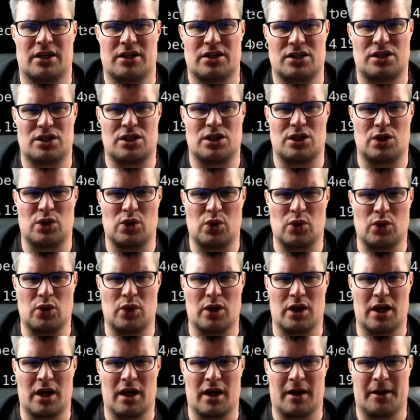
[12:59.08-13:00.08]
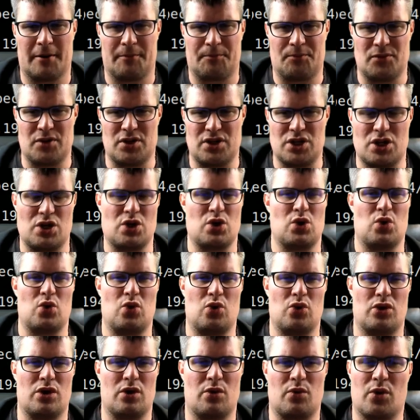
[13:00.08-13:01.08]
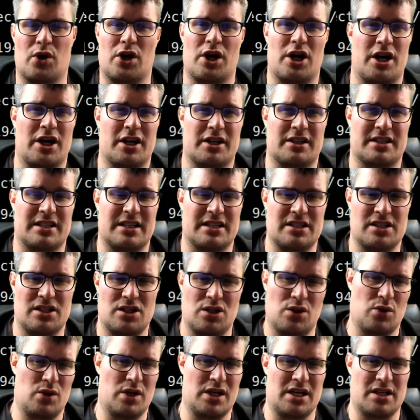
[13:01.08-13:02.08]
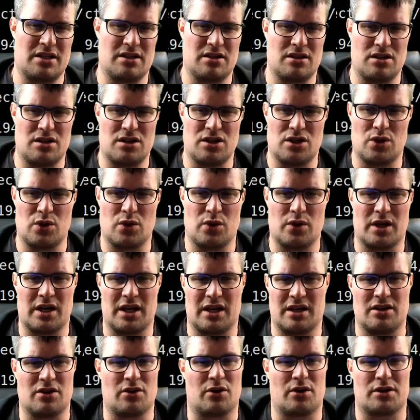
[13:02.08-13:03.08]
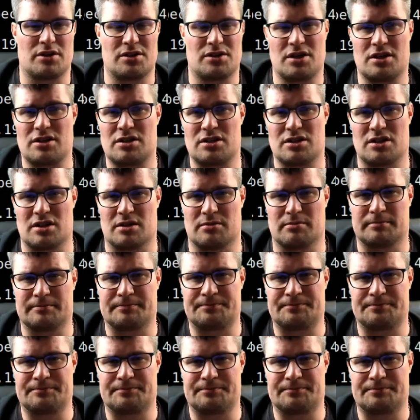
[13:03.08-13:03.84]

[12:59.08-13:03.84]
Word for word: to do the work that you need to do in your system.